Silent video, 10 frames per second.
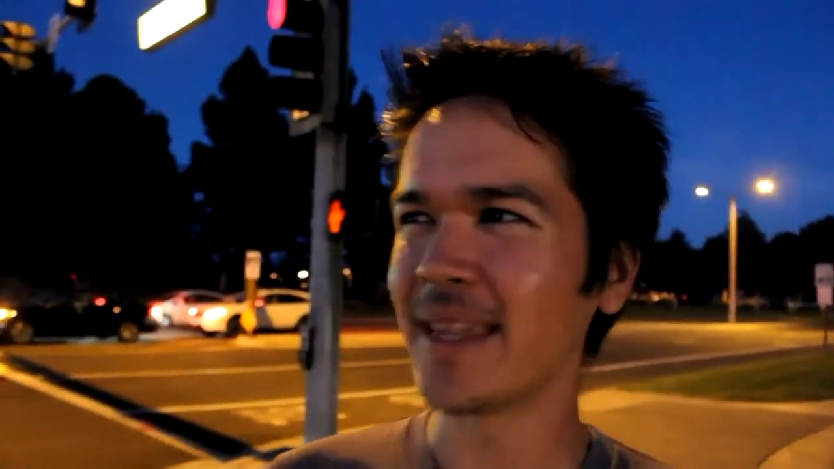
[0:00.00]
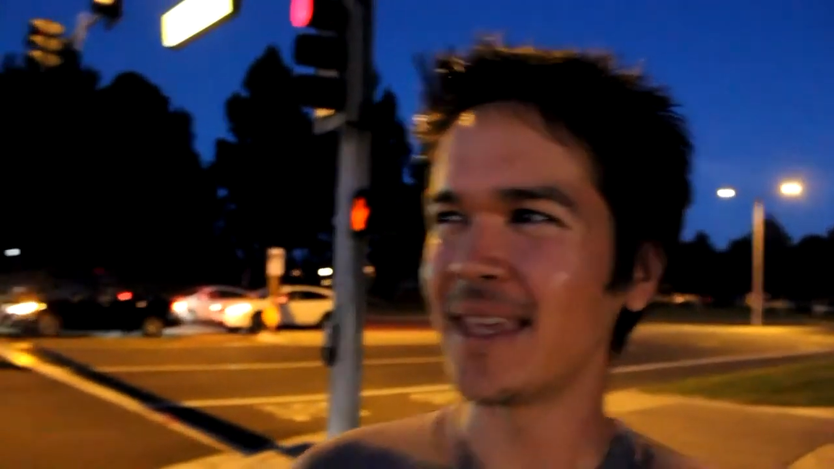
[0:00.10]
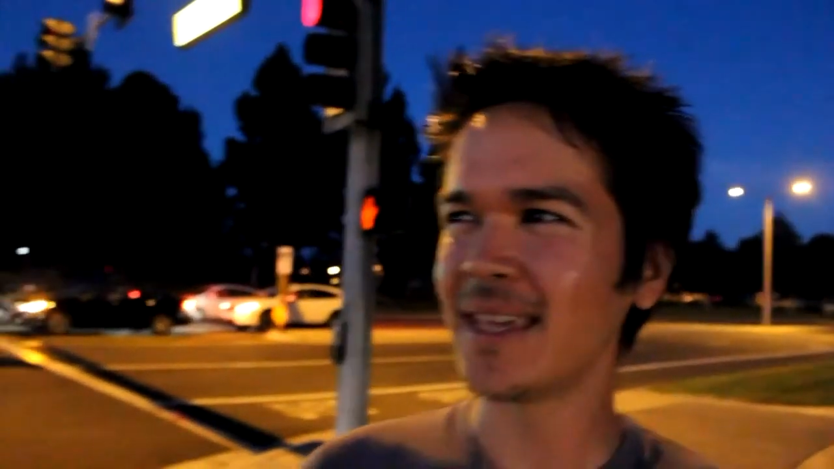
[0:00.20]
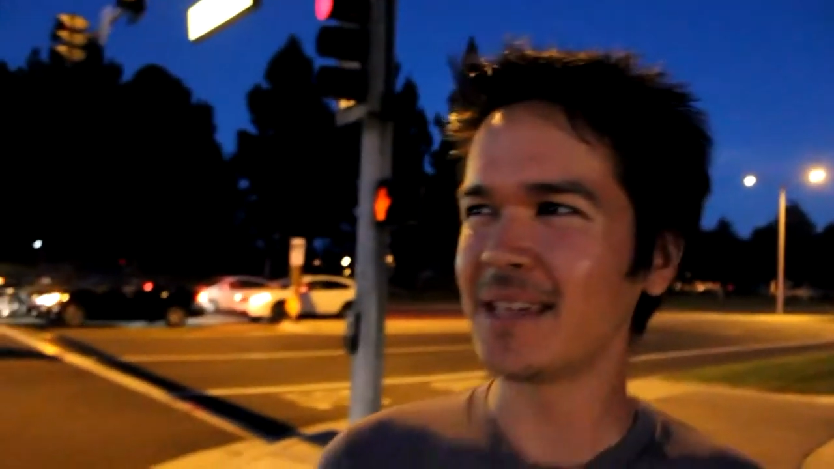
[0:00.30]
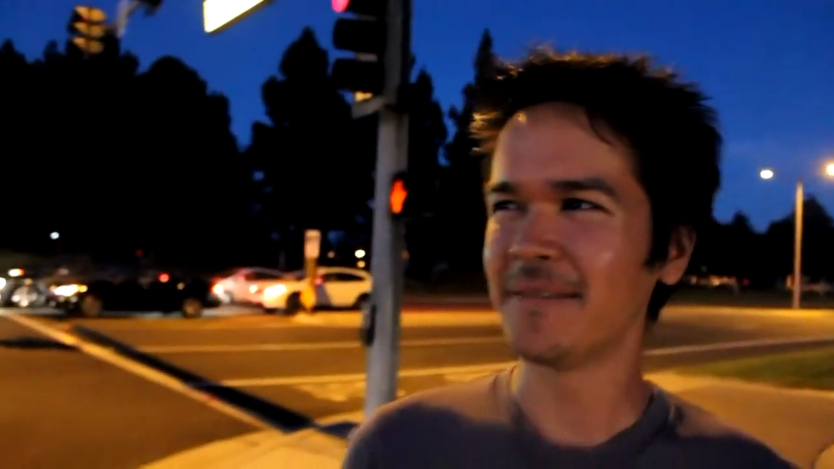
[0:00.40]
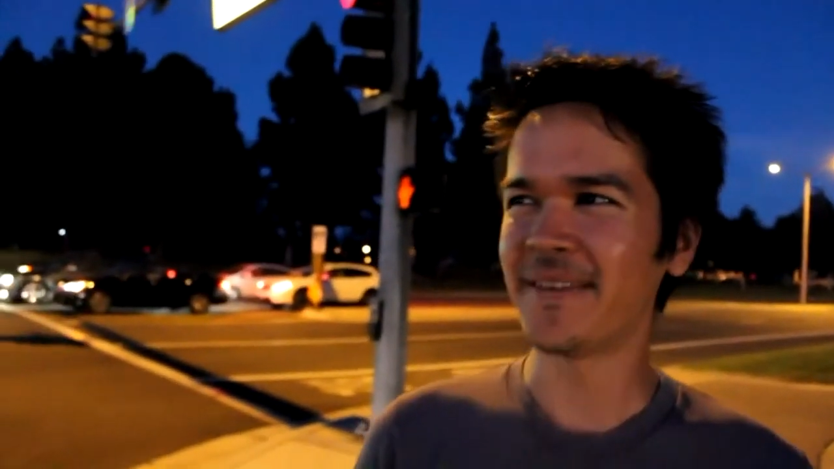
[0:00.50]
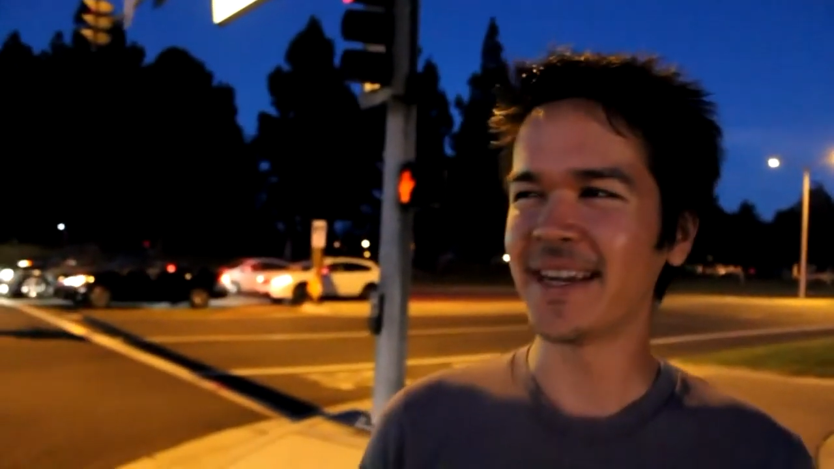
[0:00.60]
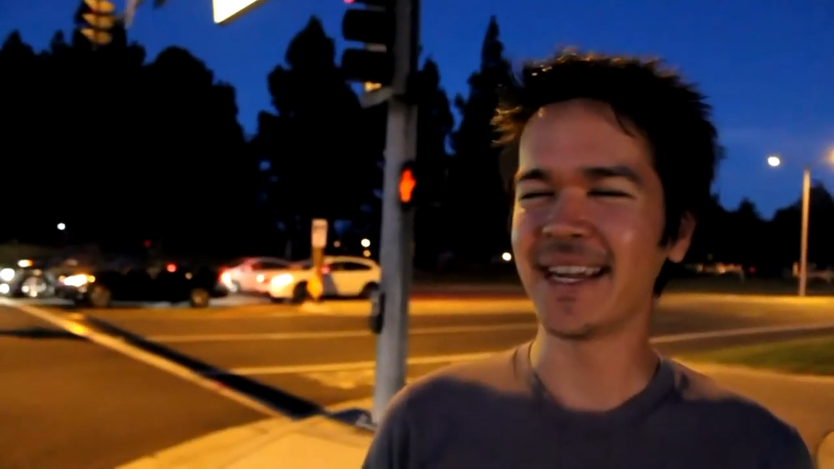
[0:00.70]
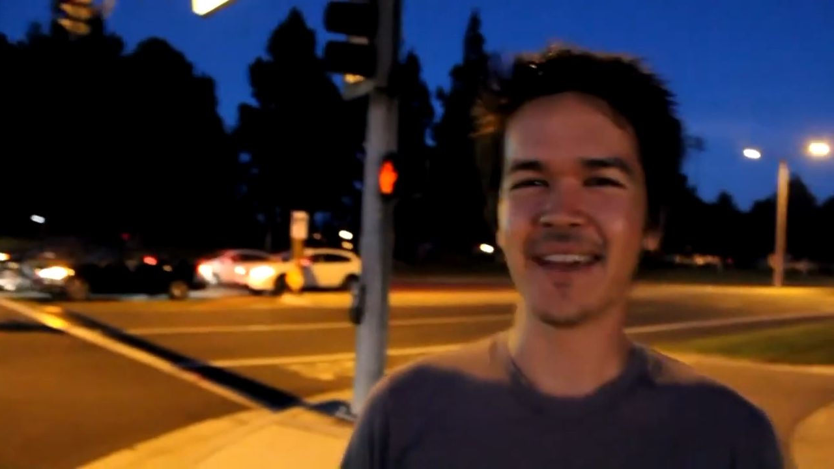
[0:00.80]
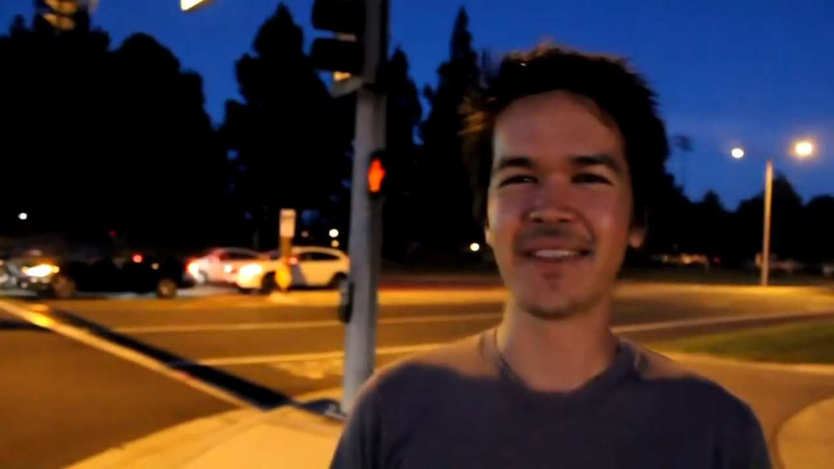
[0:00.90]
I think you'll
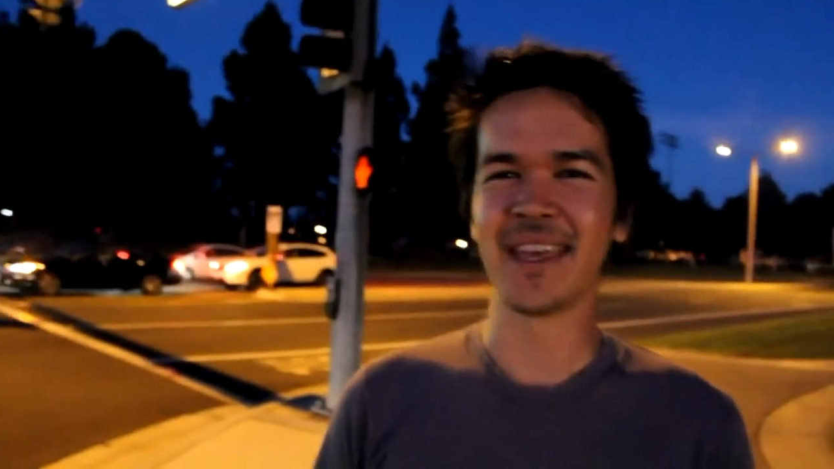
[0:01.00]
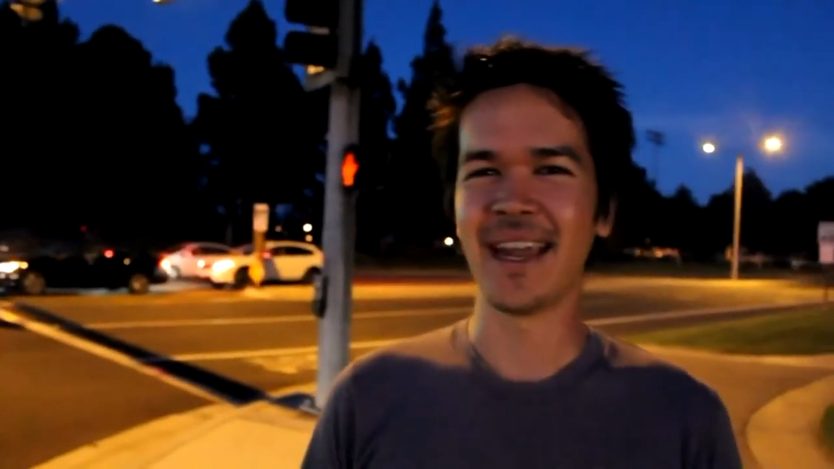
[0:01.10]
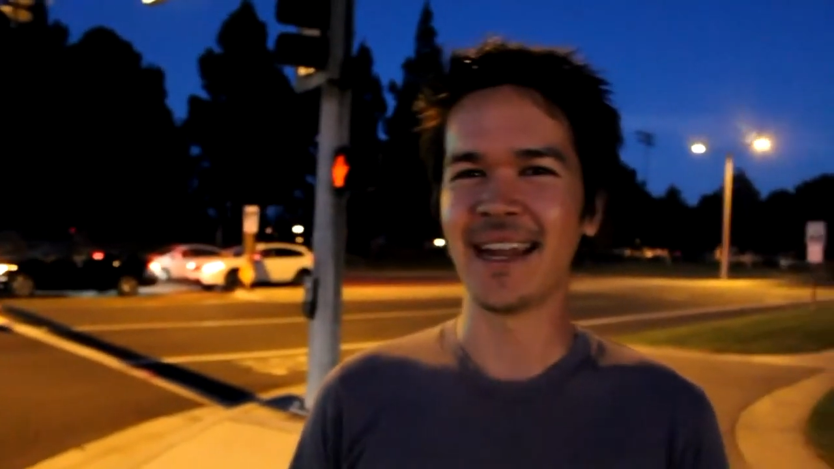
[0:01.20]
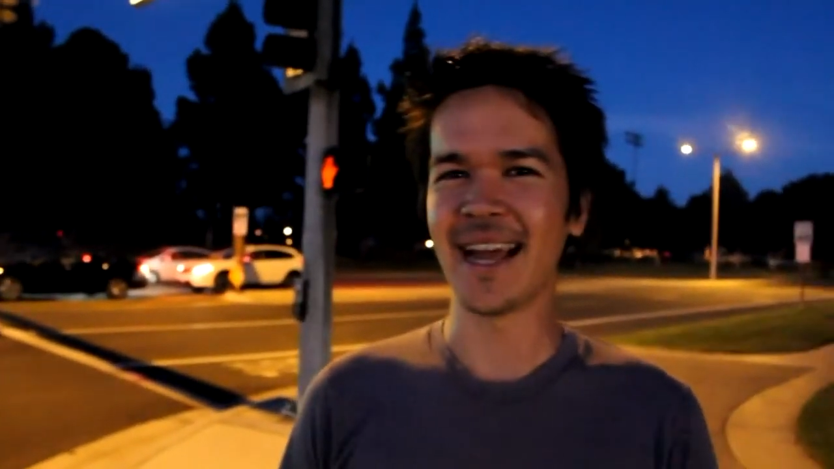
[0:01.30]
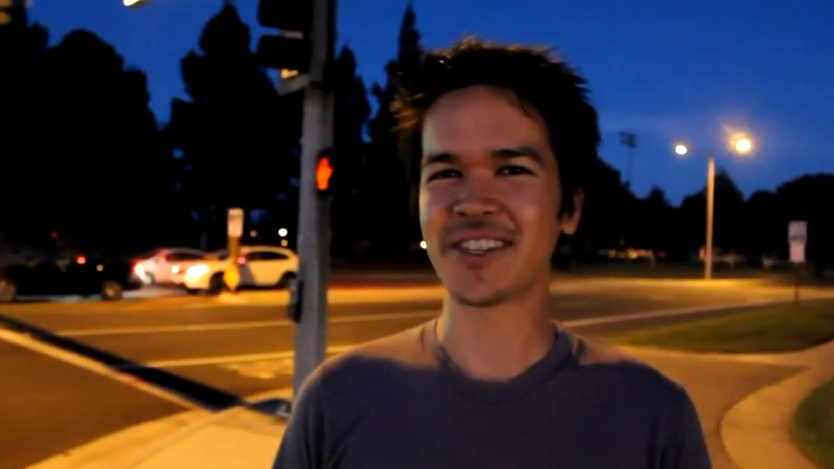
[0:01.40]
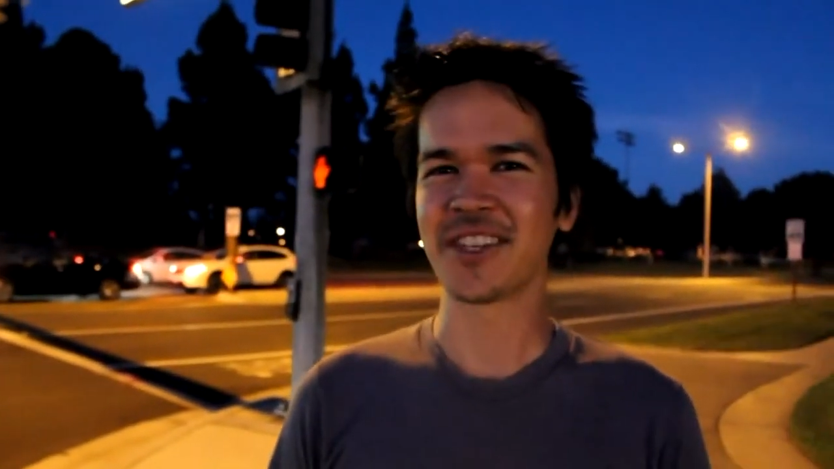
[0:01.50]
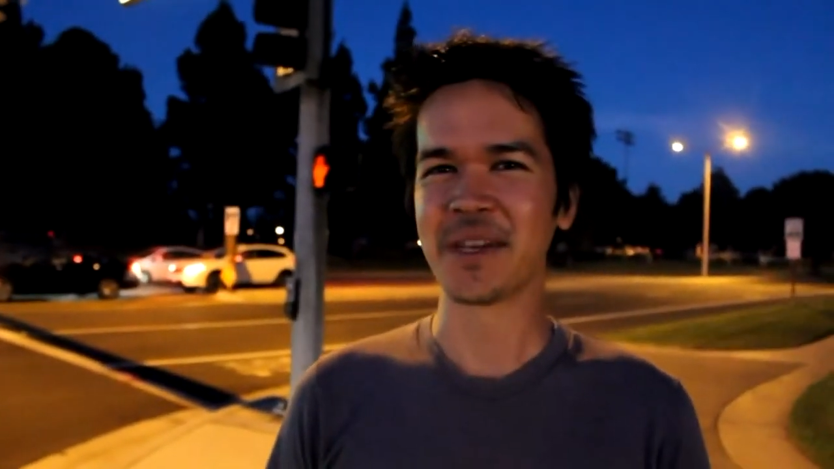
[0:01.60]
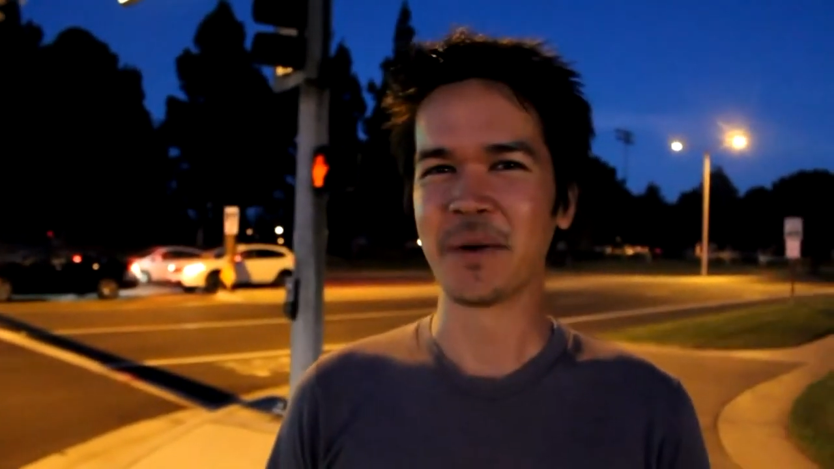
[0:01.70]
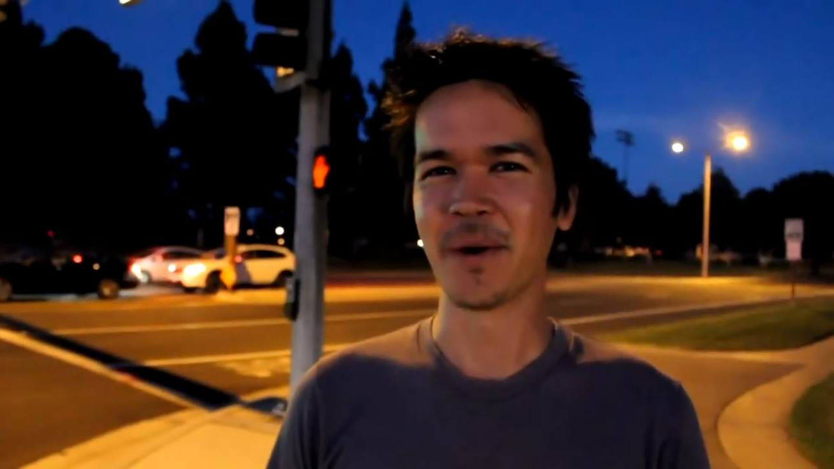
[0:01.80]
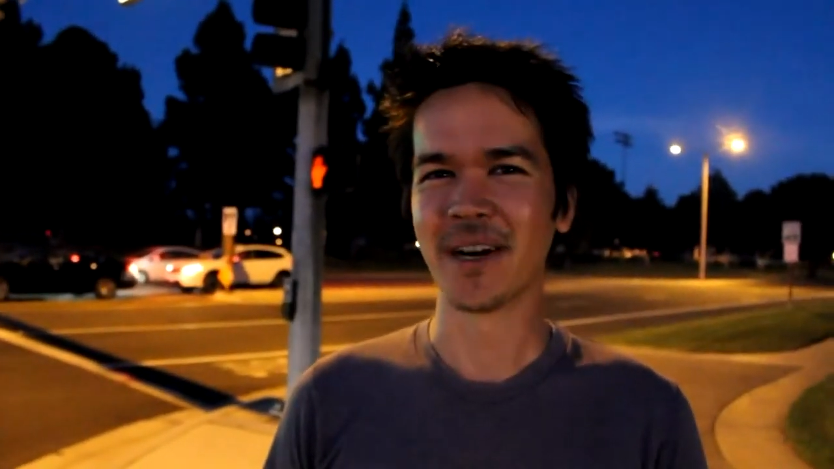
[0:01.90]
find out that it
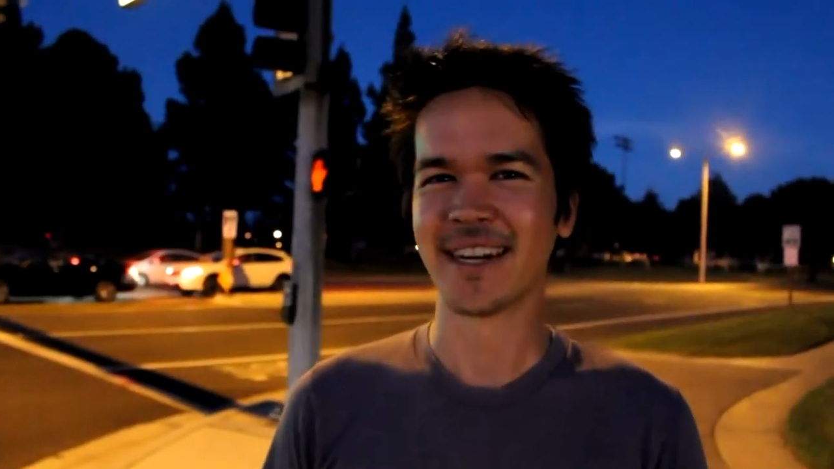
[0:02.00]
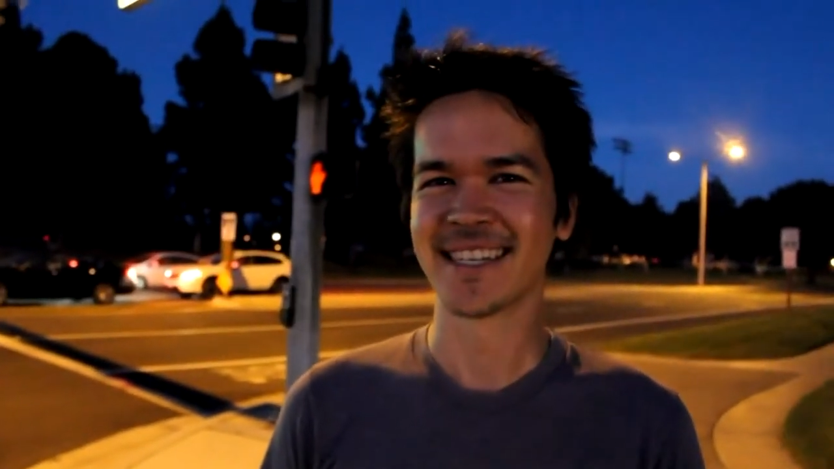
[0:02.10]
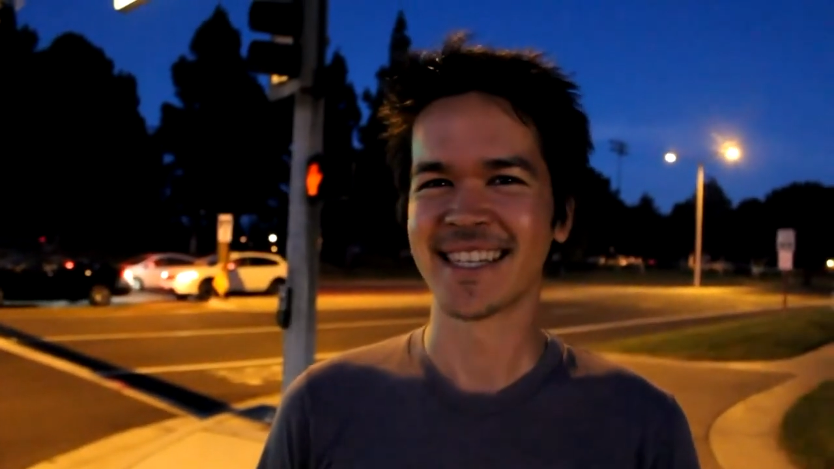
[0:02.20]
actually works.